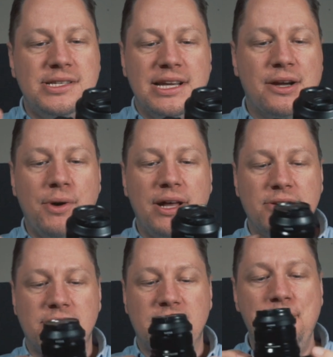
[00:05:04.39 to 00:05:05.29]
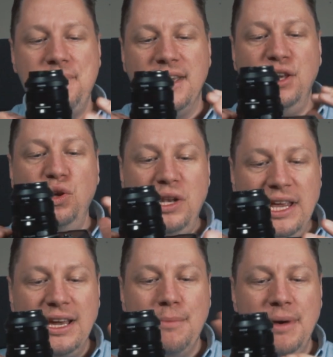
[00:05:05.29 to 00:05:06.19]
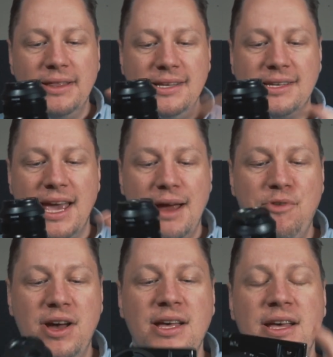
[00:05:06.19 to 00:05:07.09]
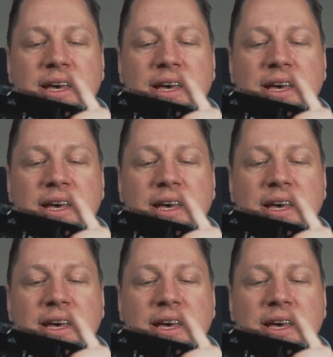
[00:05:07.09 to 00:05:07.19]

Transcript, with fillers: ne sais quoi, there's something unique about this camera.